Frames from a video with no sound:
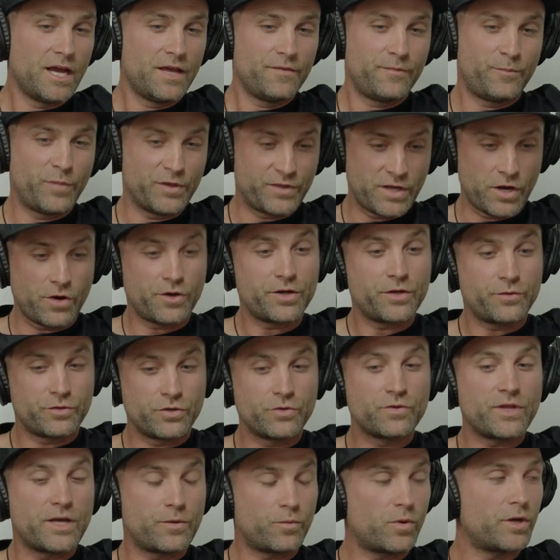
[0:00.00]
but they already knew
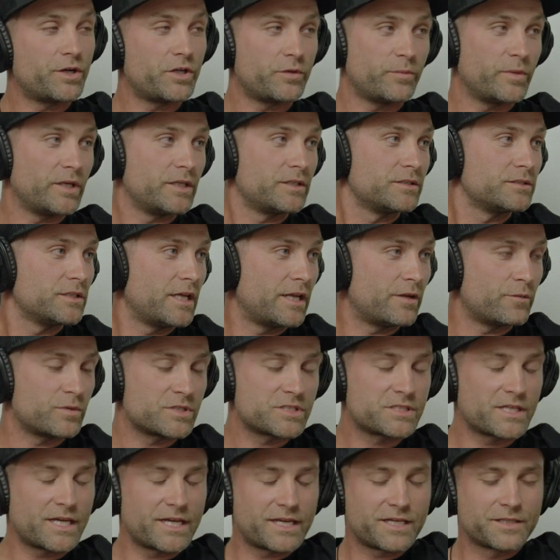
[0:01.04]
they wanted me, and it was
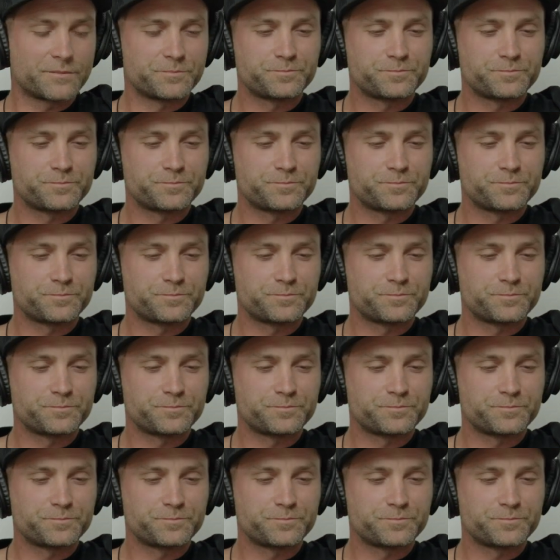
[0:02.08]
like,